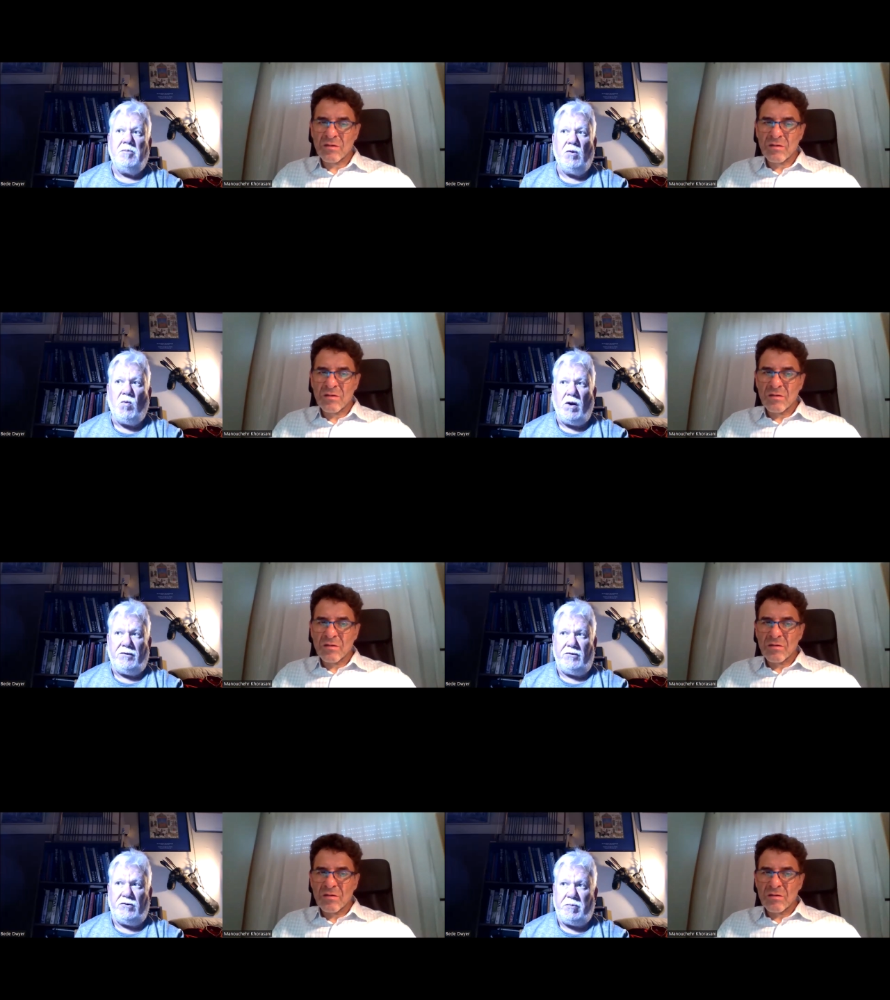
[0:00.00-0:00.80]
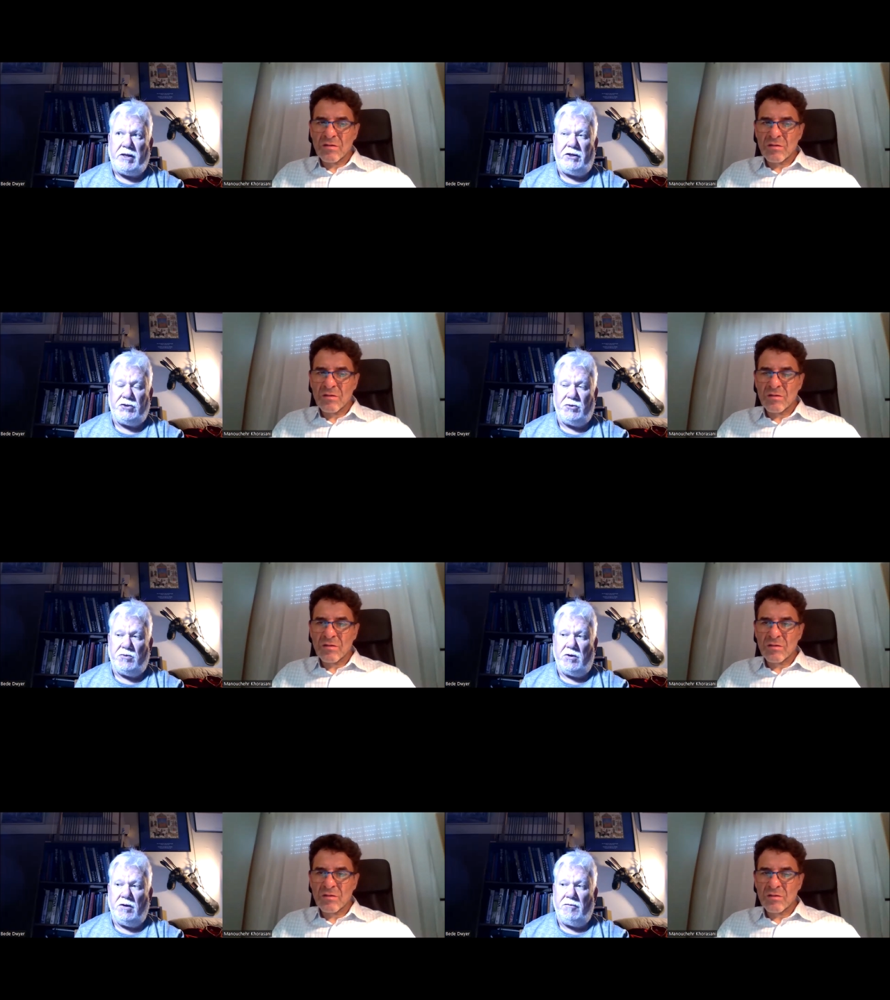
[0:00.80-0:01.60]
Speaker 1: But once the Spanish
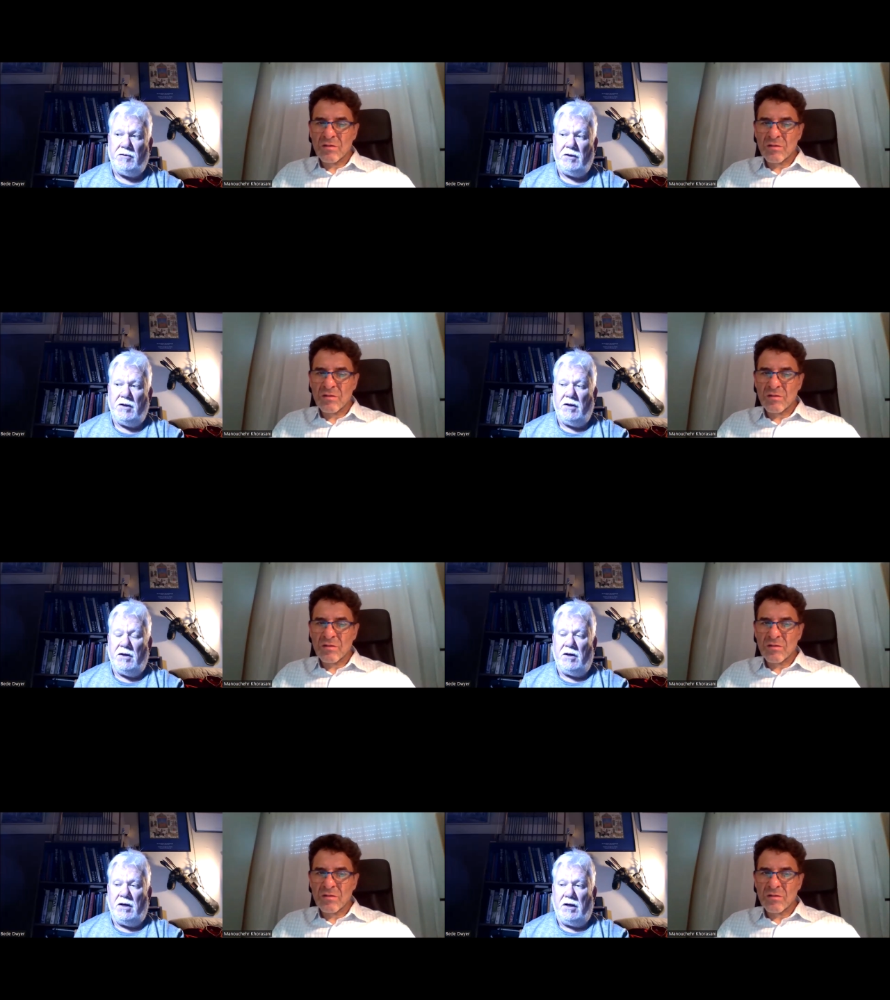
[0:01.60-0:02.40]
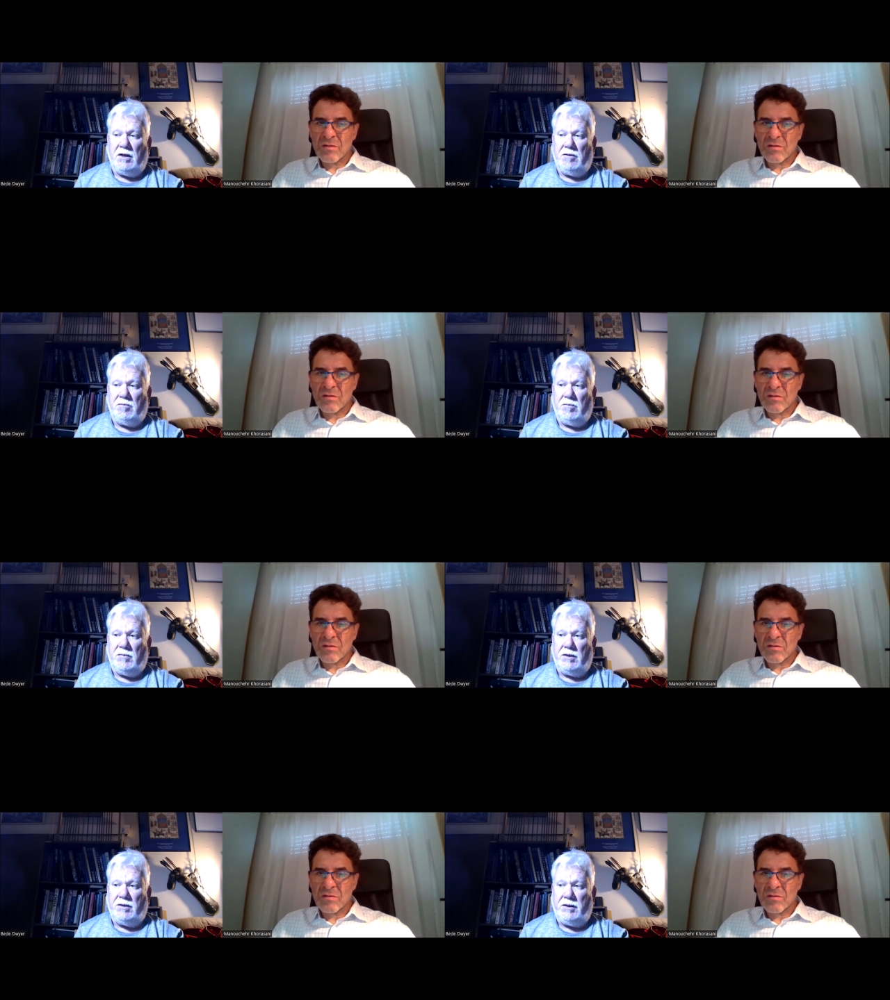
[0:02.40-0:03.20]
arrived, um,
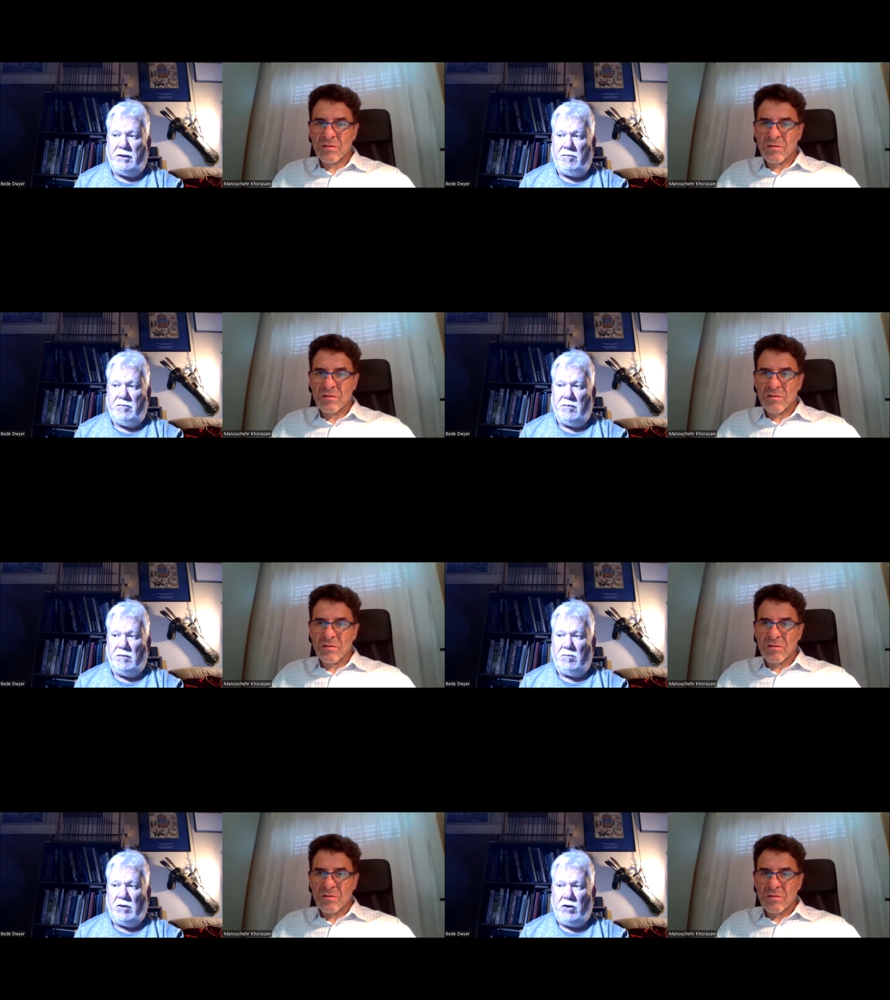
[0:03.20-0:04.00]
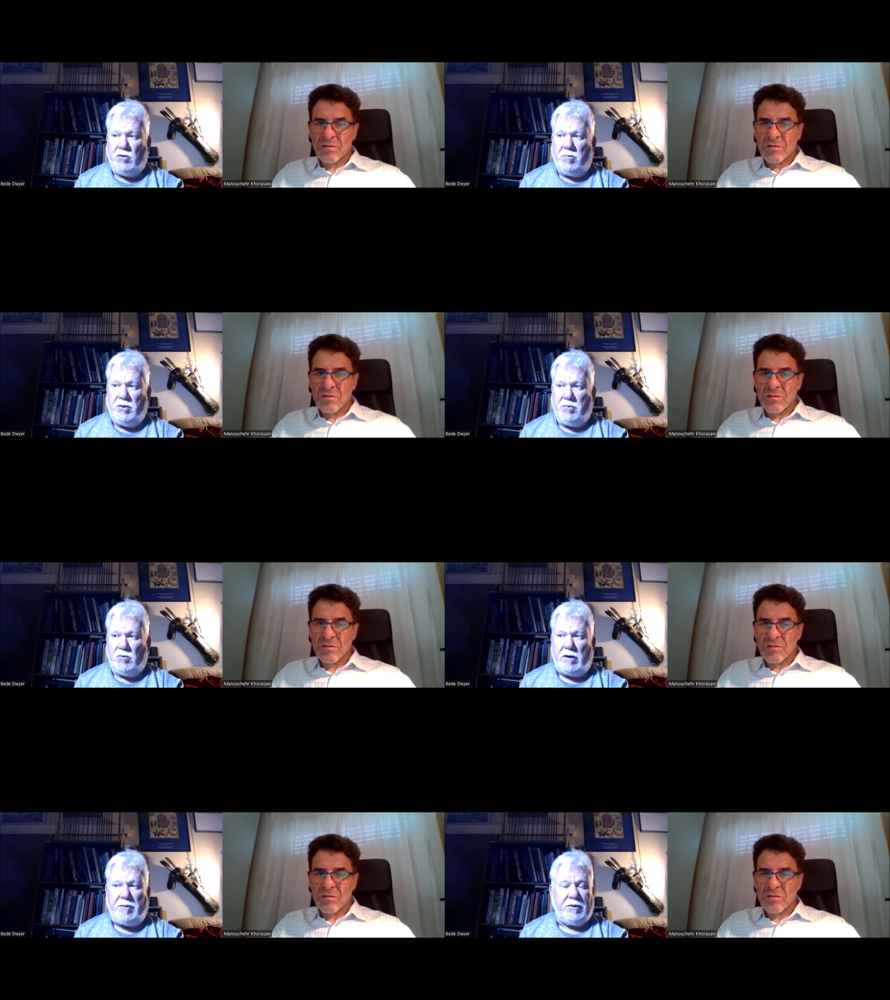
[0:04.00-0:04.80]
the local
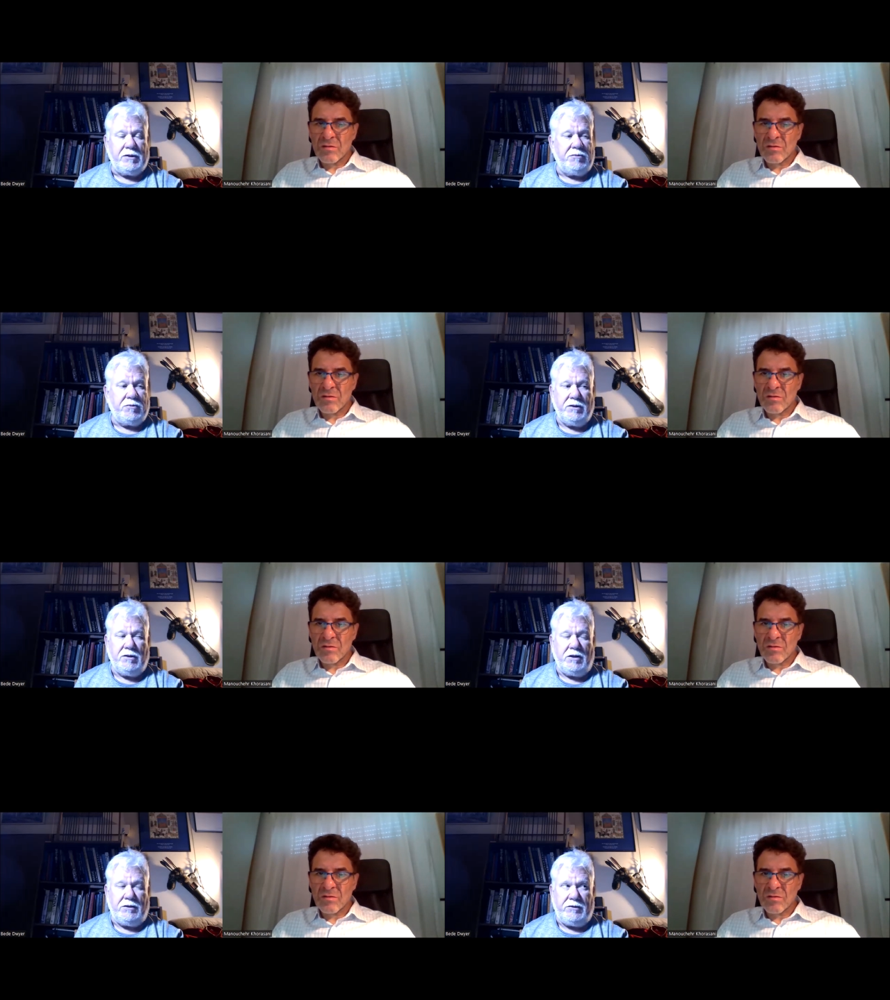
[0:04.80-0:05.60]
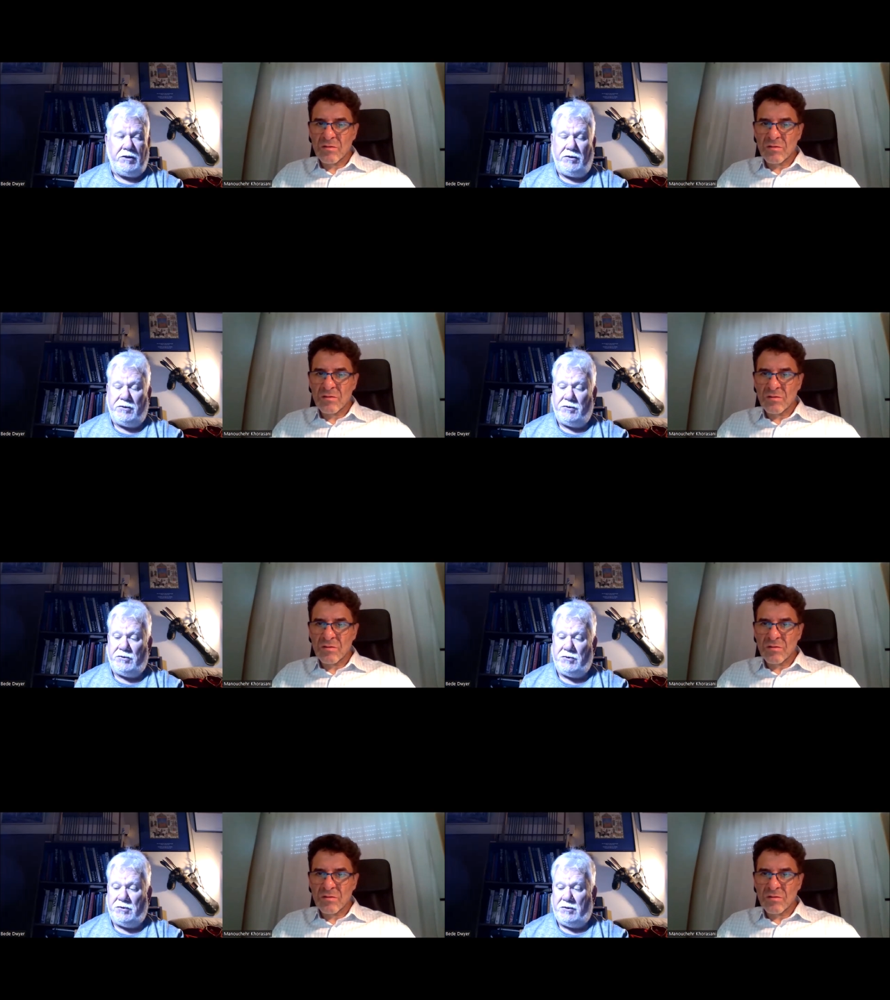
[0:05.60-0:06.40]
people rapidly realized that you could
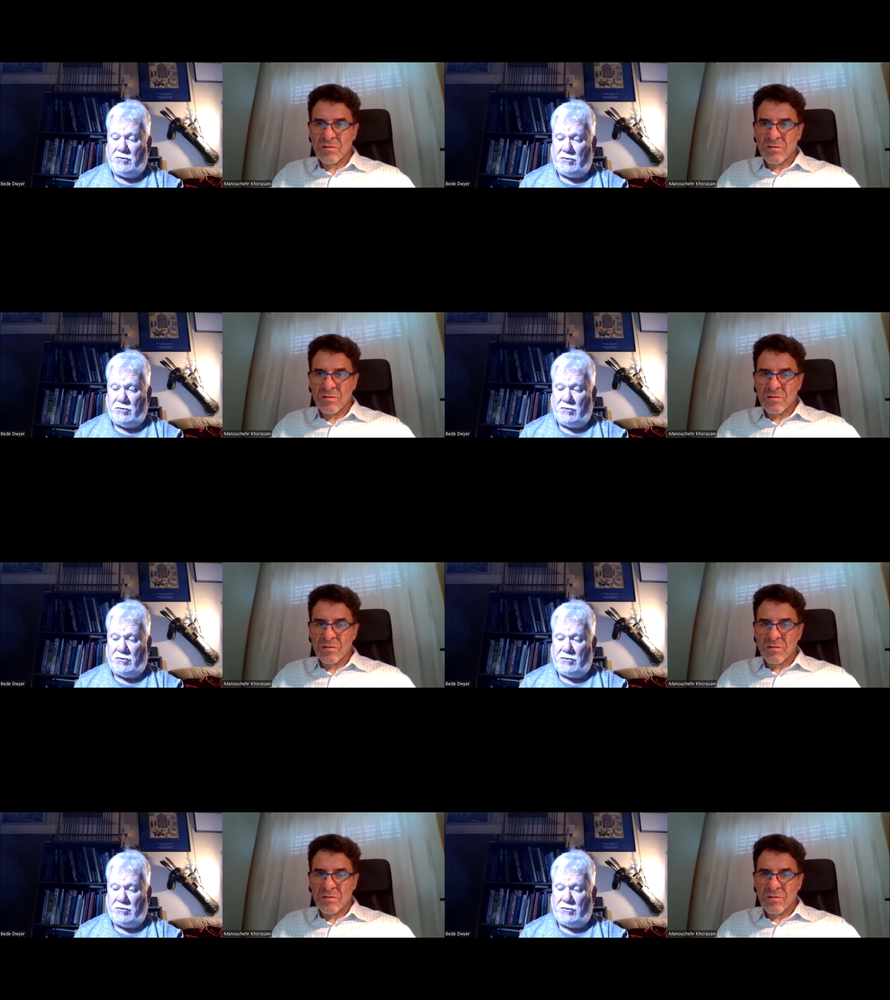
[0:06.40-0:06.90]
turn this